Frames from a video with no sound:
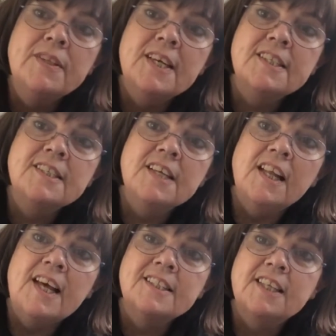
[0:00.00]
isn't
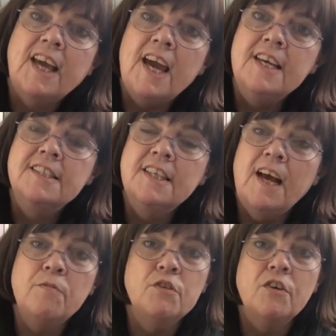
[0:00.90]
elasticated. I
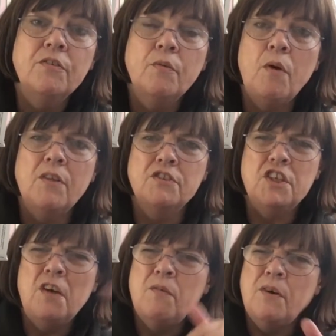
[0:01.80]
haven't done the ones, you
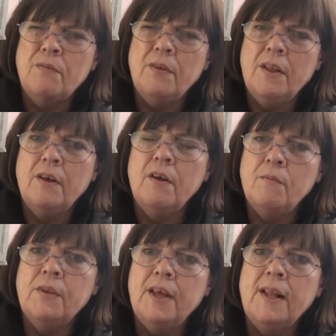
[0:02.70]
know, what
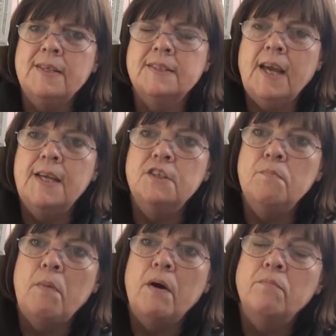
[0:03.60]
with the elasticated
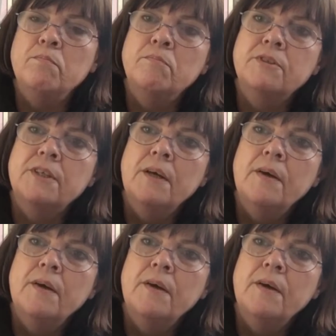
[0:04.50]
bottoms.